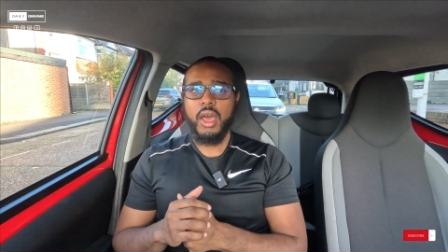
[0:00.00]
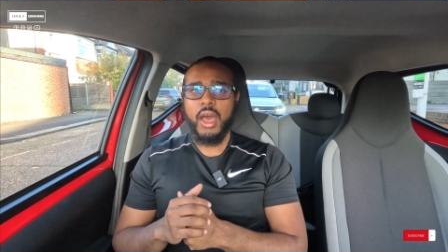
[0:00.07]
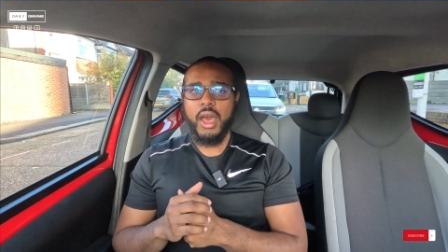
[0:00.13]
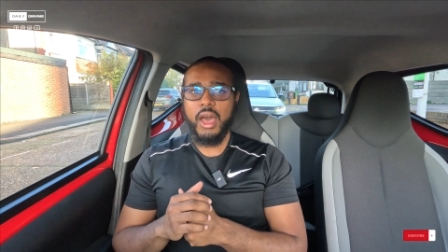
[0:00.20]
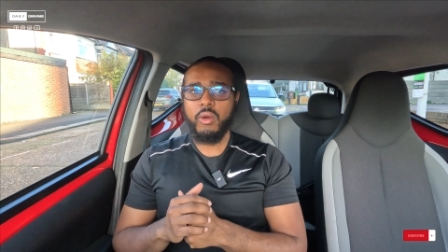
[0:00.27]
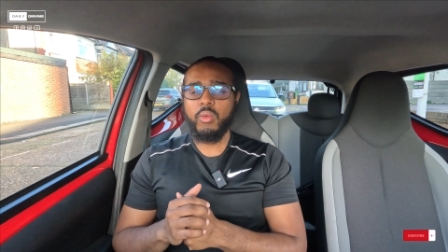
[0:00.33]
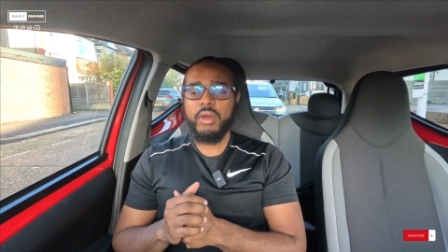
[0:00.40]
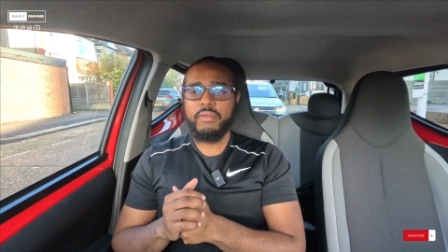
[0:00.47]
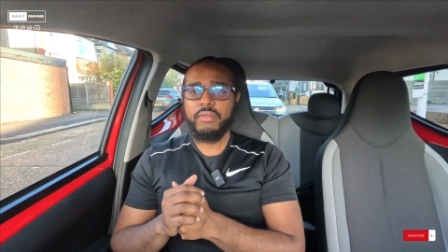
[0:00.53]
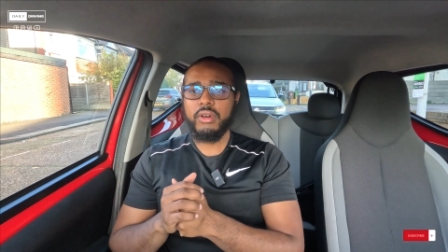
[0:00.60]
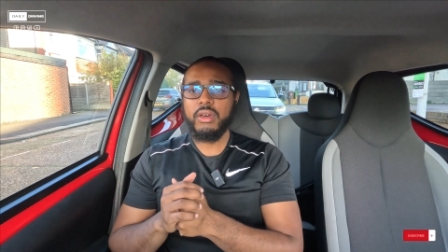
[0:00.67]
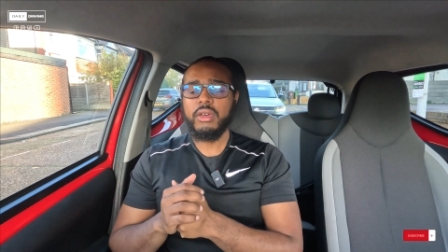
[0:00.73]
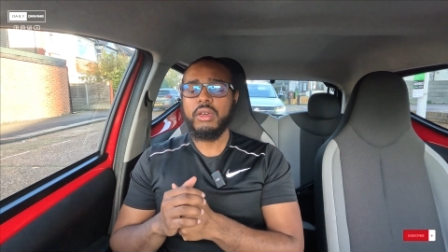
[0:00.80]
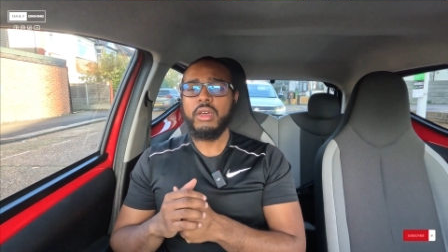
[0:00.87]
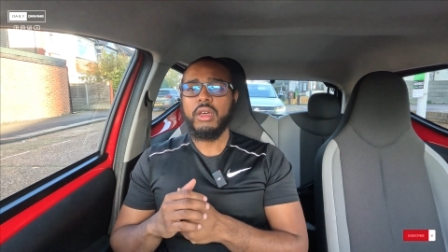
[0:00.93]

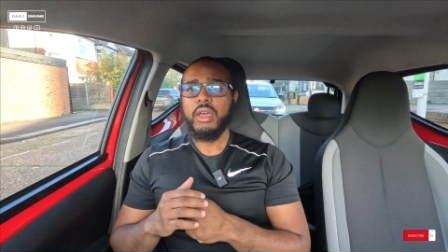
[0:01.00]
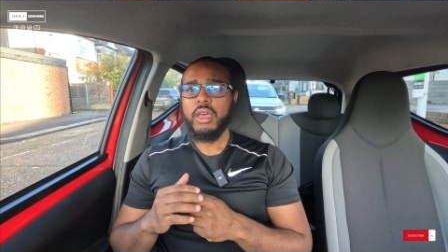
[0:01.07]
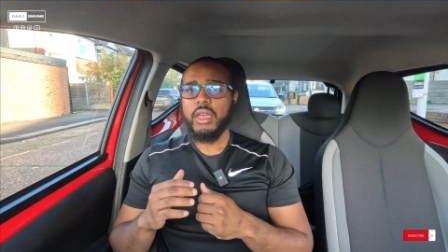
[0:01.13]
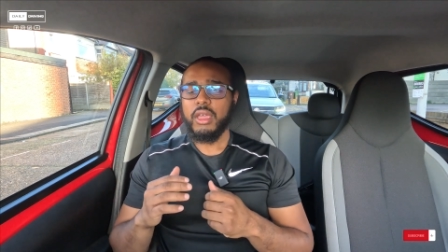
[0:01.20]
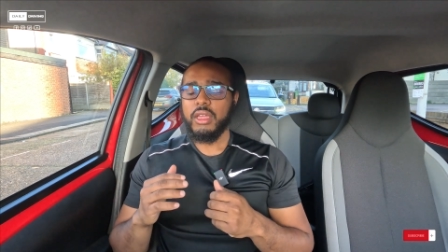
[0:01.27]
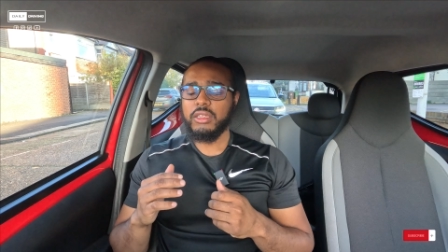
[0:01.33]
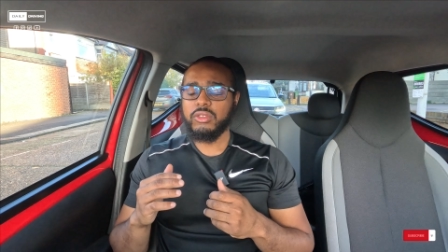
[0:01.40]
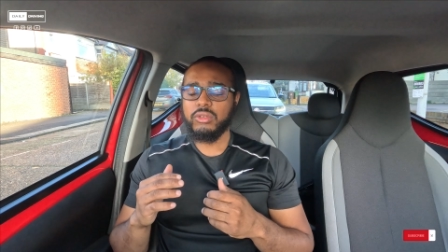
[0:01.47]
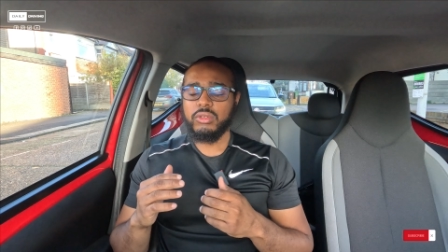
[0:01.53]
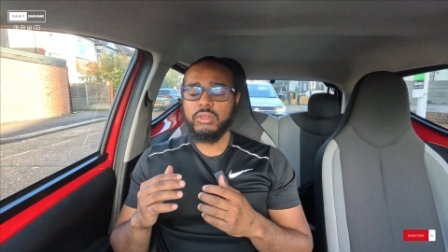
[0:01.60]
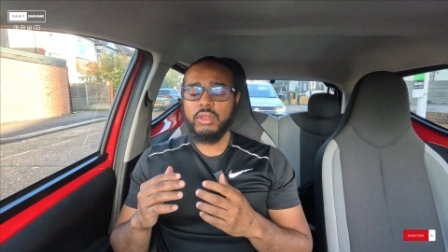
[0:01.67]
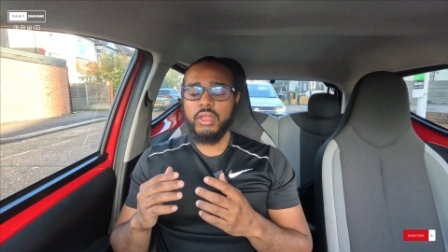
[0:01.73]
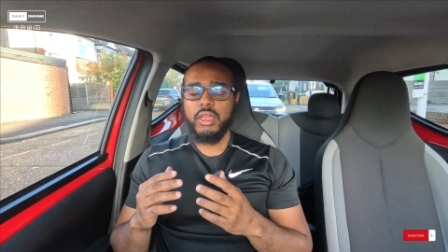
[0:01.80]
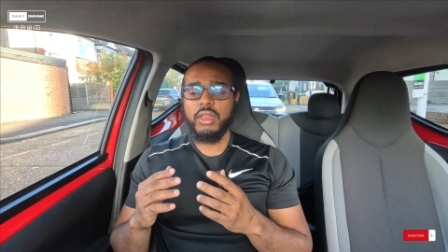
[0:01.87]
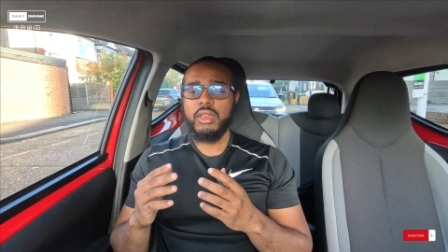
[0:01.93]
However, it's
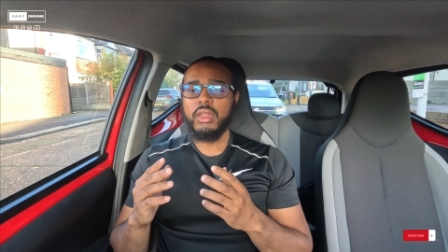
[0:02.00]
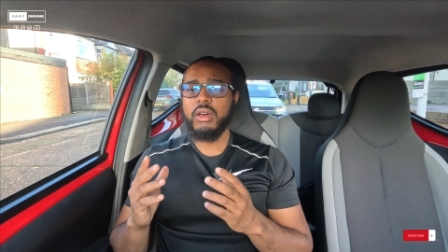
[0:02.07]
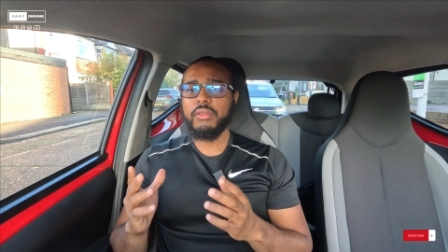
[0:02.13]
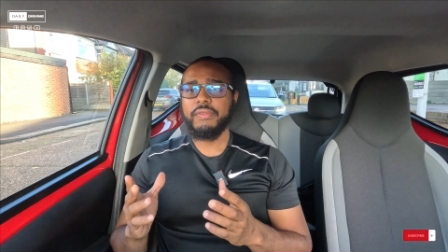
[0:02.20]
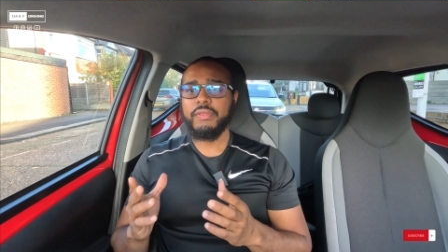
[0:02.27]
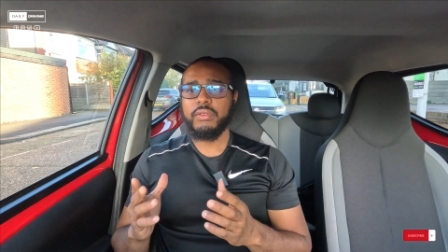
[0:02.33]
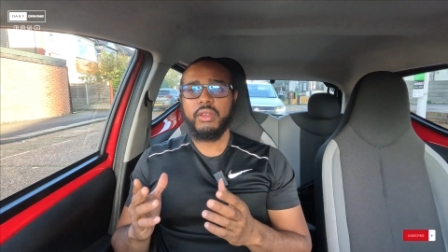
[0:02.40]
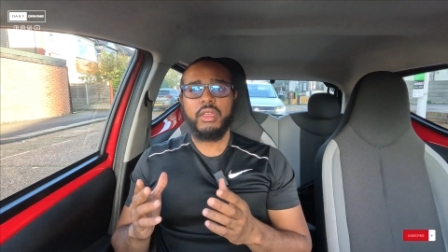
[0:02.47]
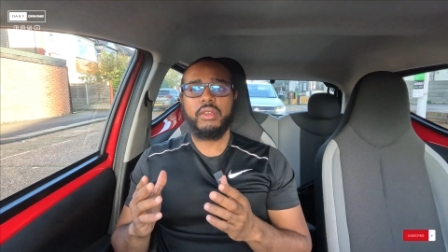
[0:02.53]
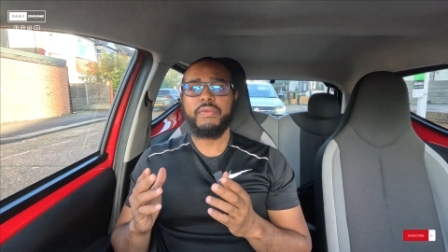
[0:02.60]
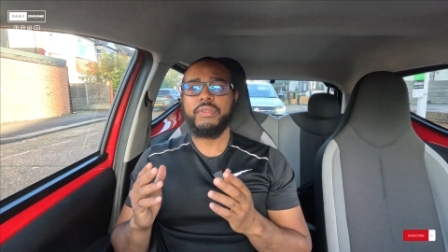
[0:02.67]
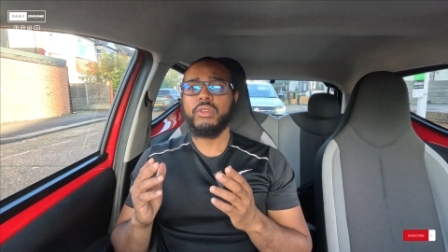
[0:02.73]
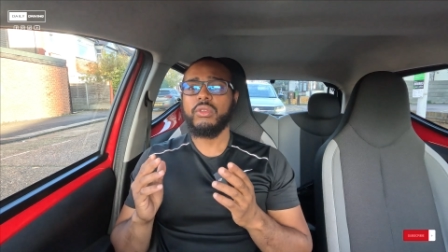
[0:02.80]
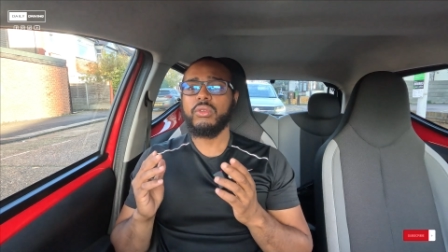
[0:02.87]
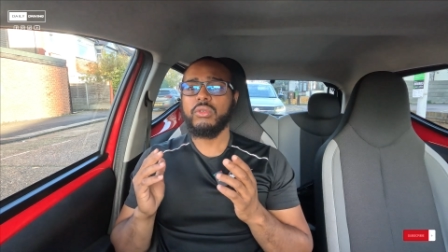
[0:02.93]
enough
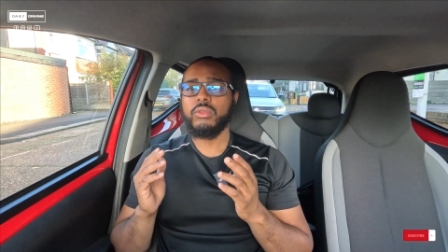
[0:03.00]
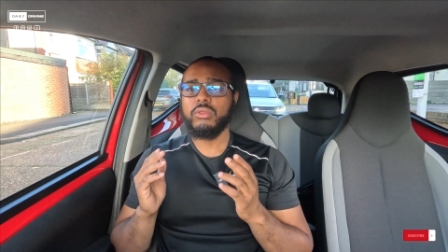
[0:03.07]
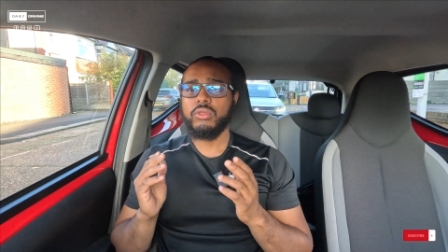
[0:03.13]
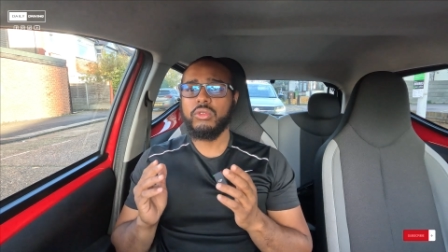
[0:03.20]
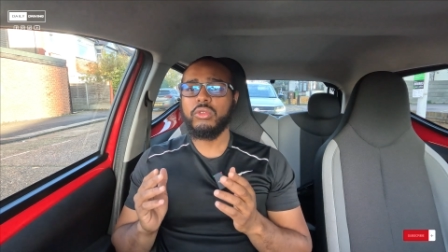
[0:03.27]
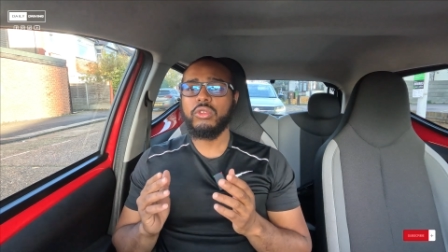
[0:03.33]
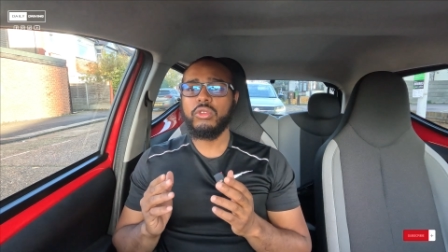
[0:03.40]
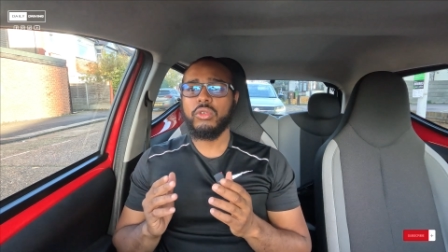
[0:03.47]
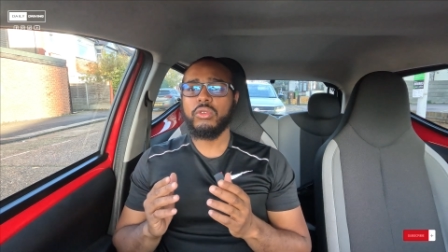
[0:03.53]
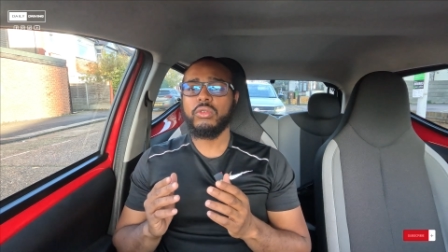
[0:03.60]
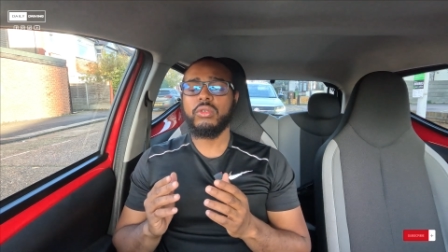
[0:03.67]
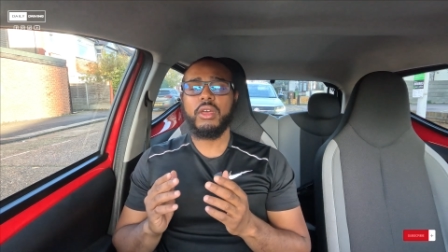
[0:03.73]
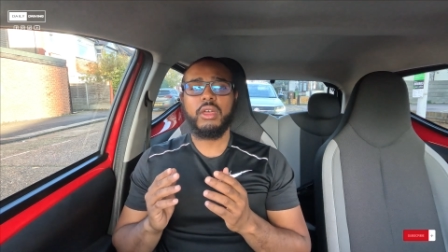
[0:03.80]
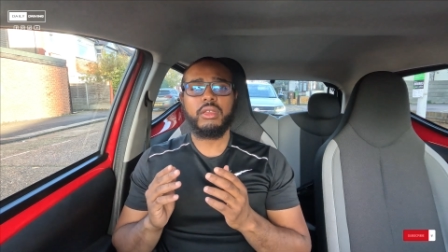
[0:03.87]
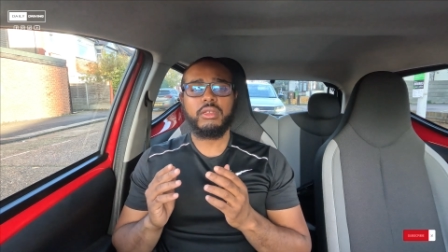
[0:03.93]
if you do your